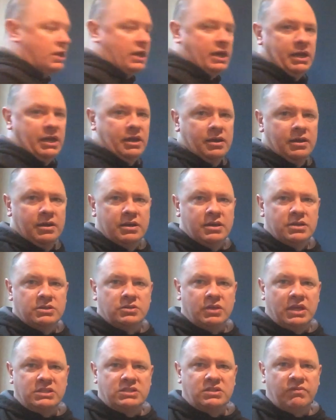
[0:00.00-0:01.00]
Okay,
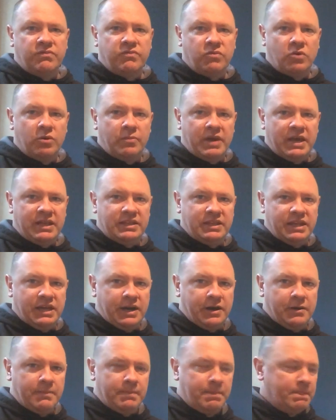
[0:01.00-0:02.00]
so that's the format
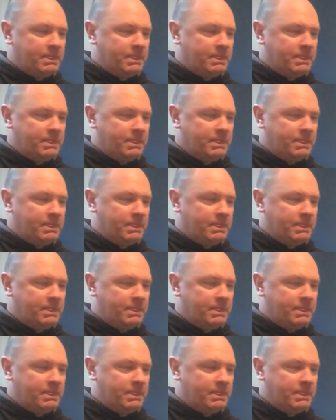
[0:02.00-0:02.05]
there.